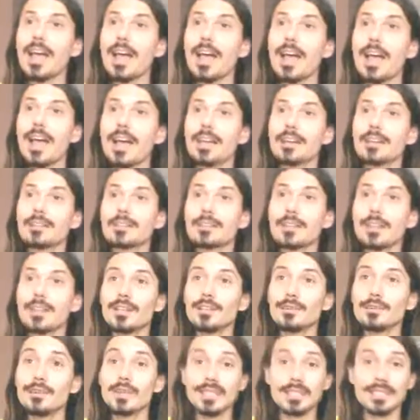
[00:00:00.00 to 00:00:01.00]
And
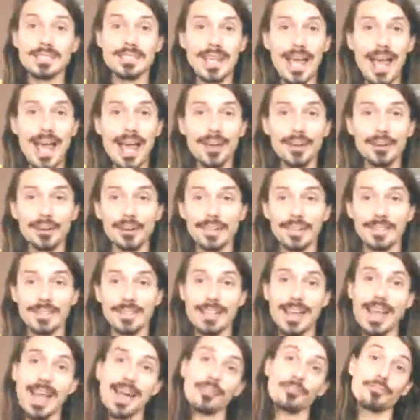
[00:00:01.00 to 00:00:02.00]
then you mix Saturn
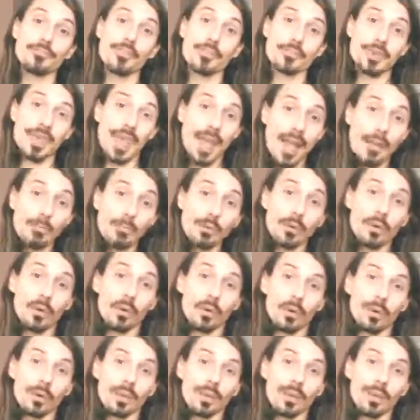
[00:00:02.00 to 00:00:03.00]
into that from
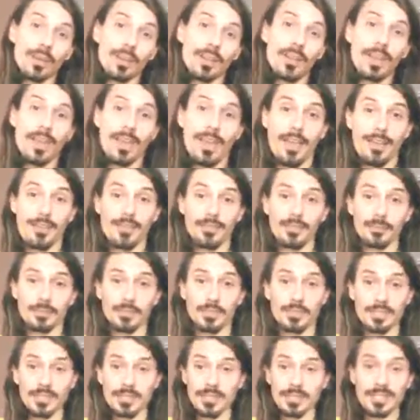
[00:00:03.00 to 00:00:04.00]
Capricorn,
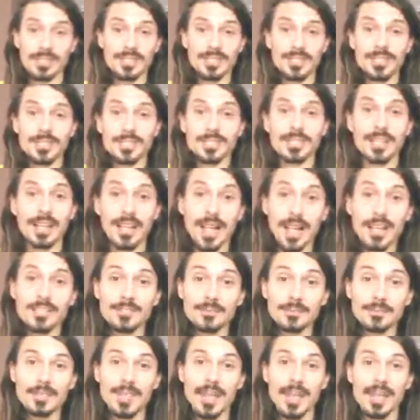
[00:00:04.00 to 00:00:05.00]
which is because this is a
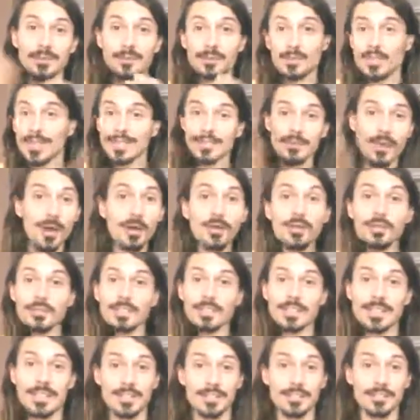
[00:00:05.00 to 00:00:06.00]
cusp sign, which has all of
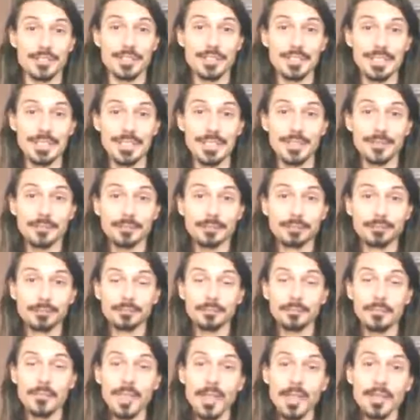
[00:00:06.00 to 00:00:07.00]
these energies in it,
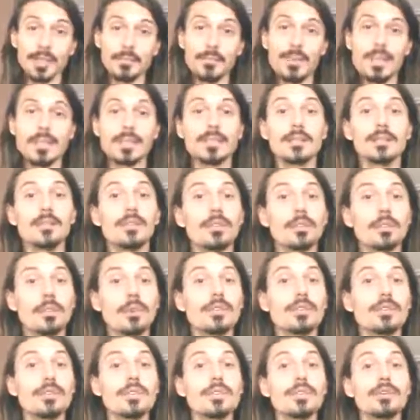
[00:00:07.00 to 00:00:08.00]
and it makes it a little
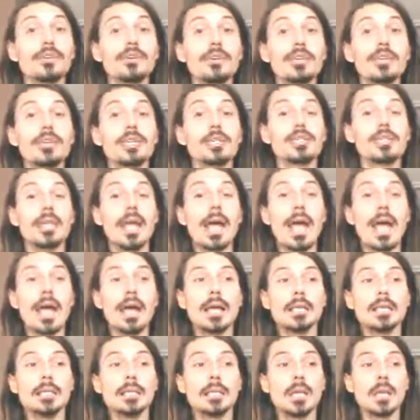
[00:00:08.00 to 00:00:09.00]
more serious
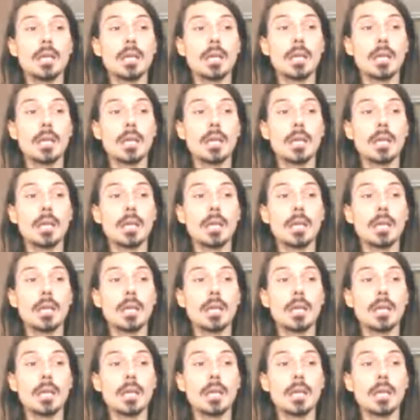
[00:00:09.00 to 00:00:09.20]
and